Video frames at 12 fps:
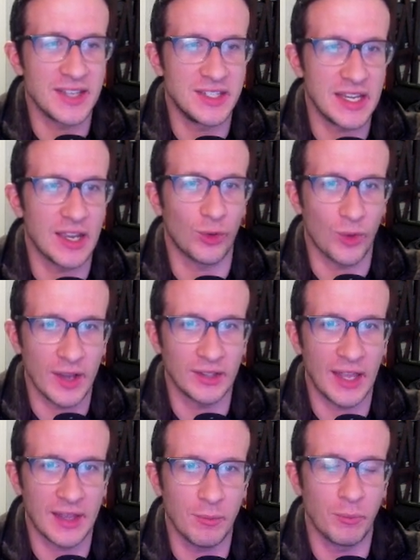idea,
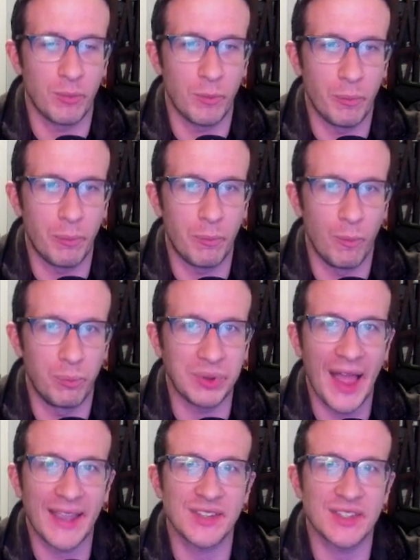right? Like,
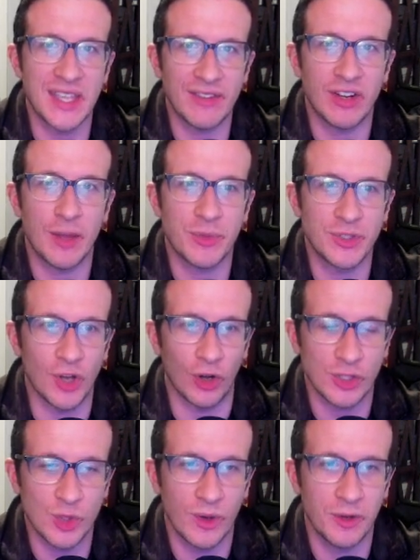black has given up the
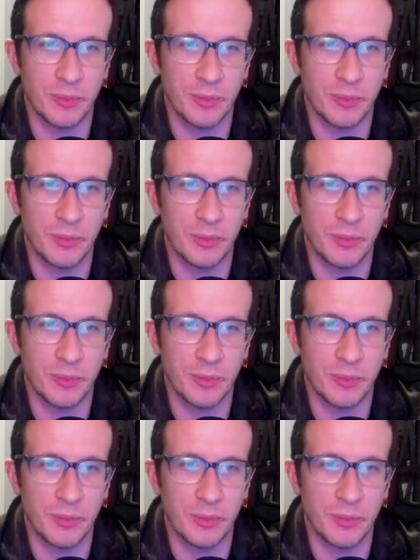dark